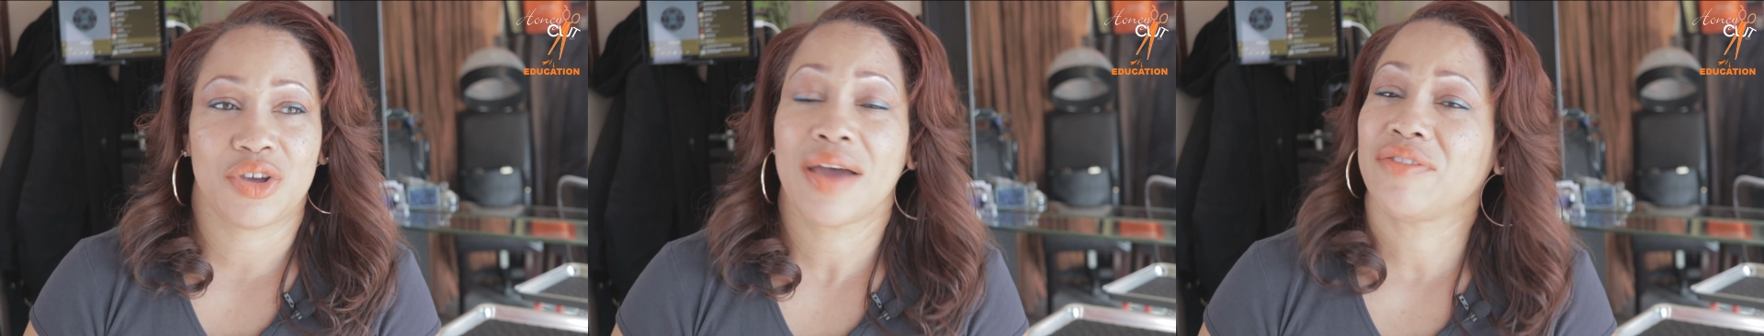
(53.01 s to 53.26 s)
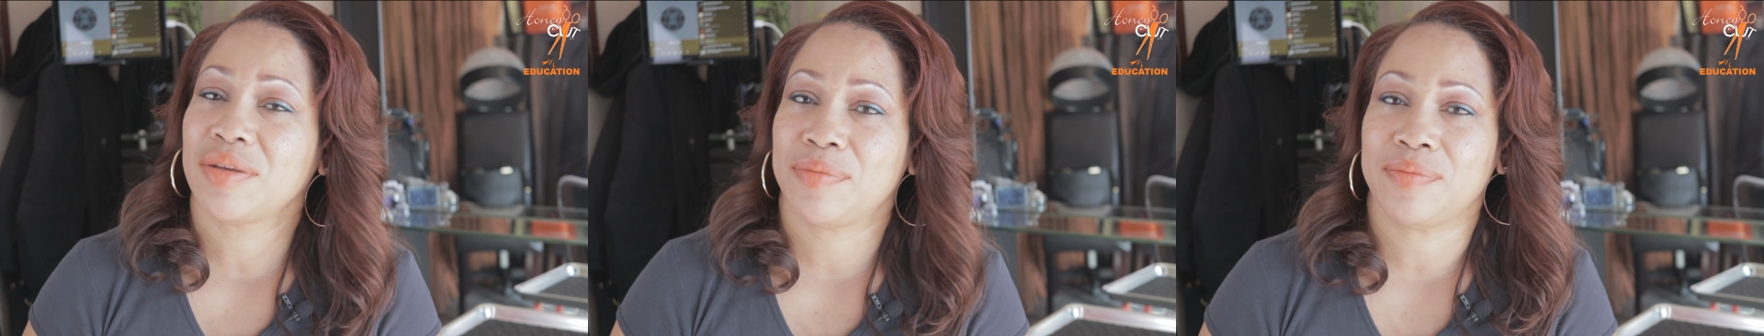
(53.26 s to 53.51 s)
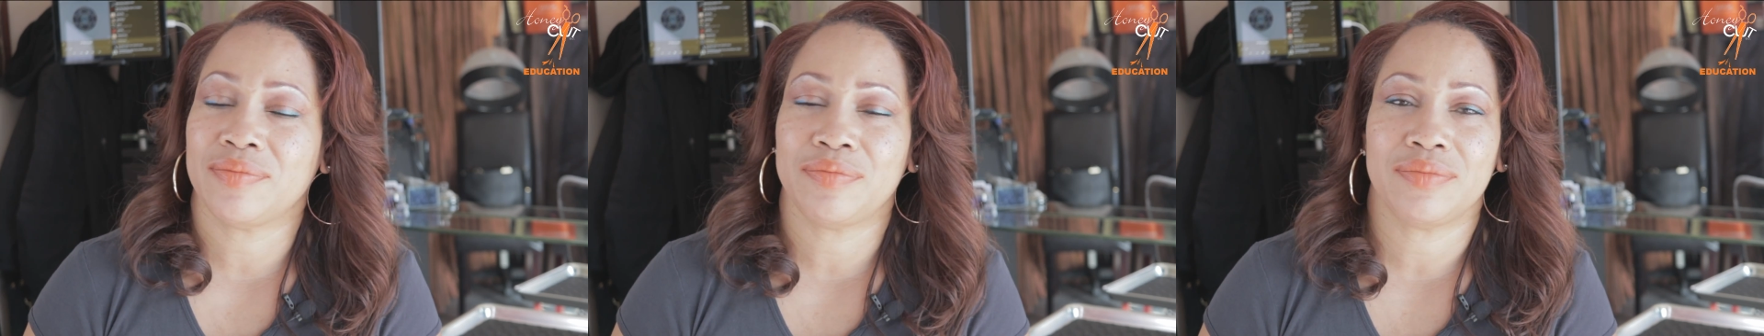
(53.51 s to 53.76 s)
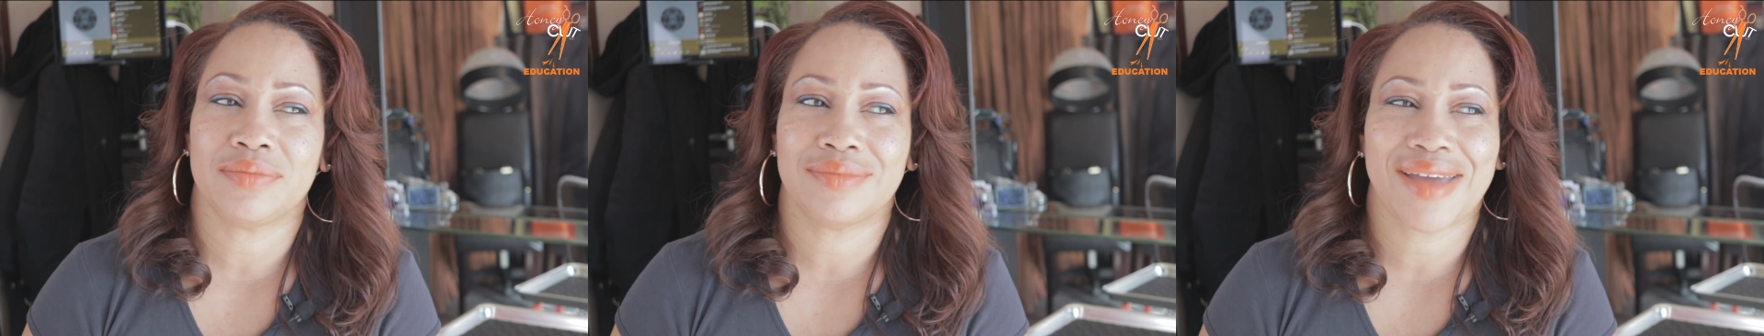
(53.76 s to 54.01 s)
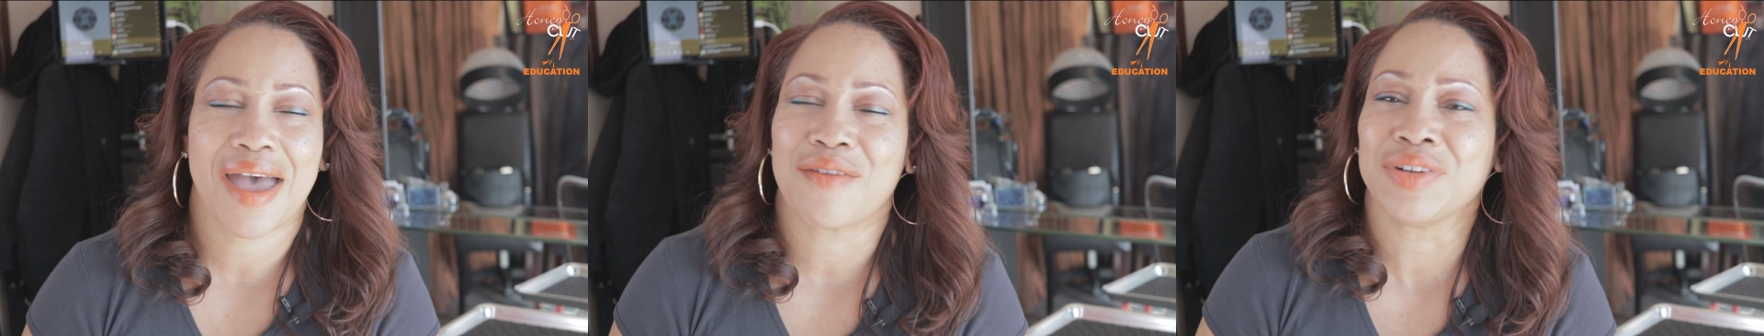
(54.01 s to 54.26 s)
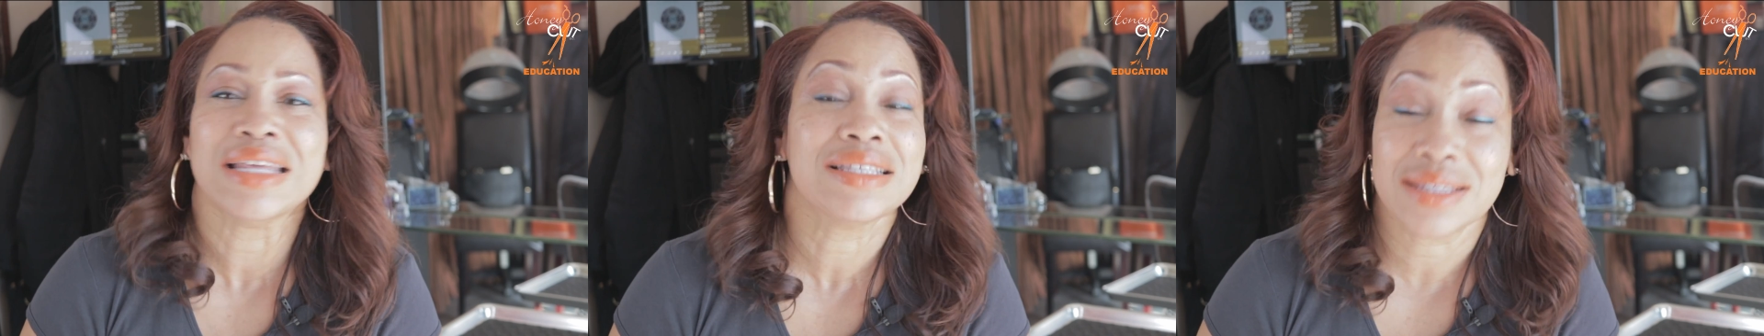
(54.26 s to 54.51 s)
you have to
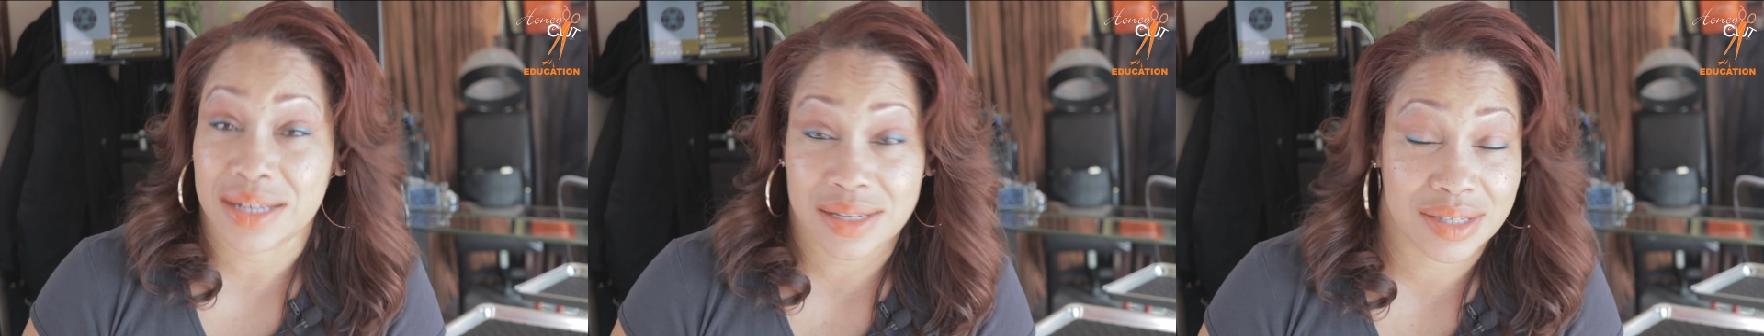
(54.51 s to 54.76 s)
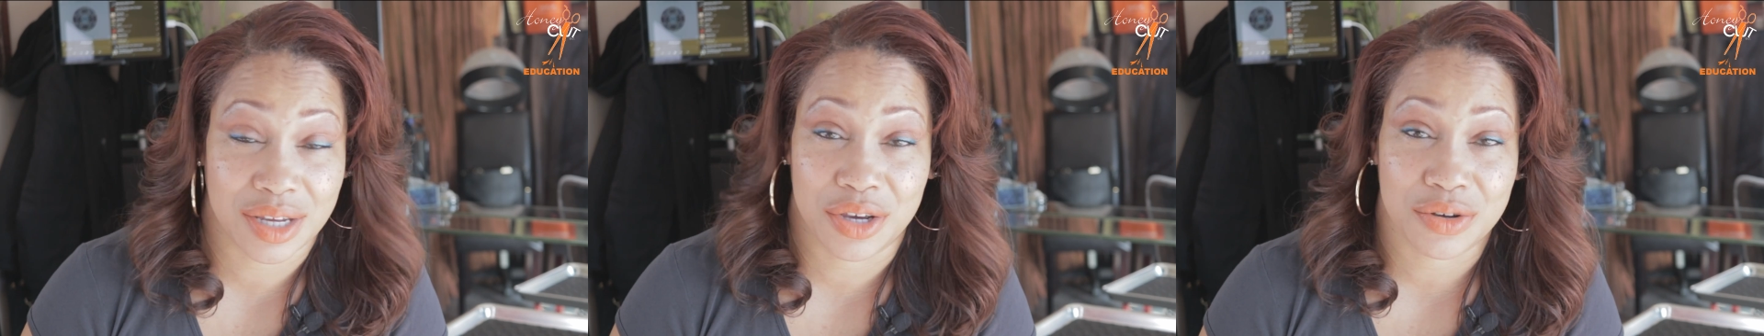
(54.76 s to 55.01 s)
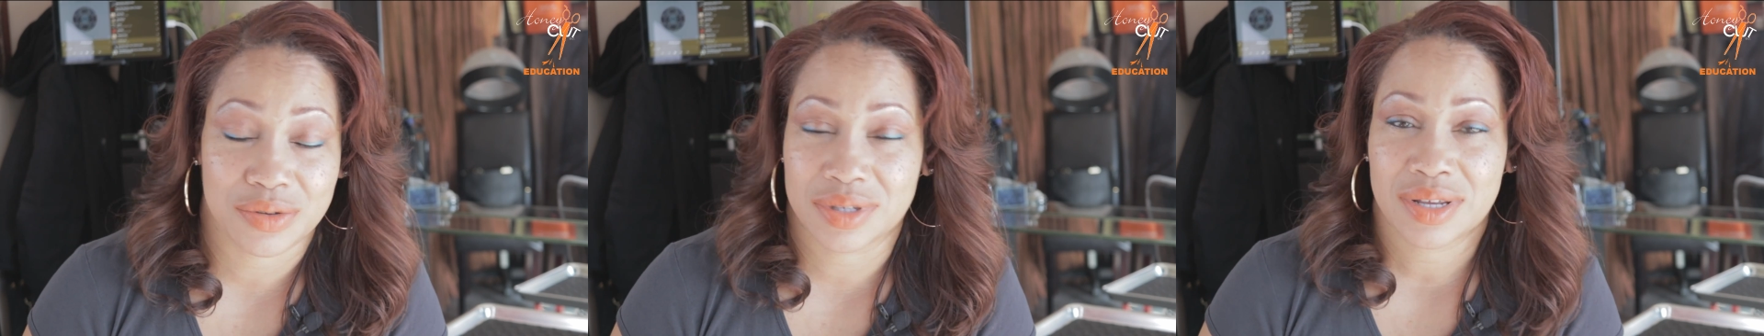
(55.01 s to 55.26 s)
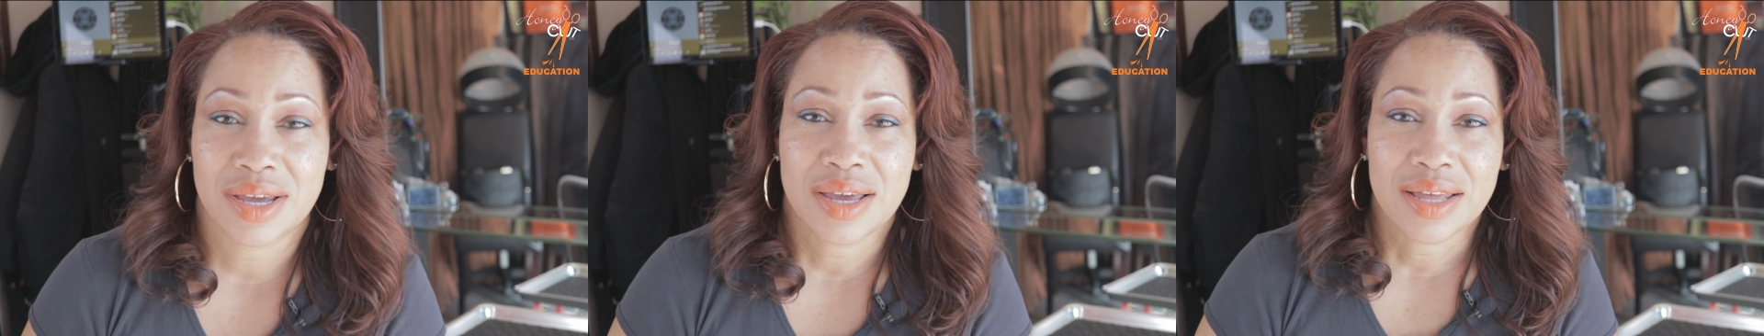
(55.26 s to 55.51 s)
have listening skills.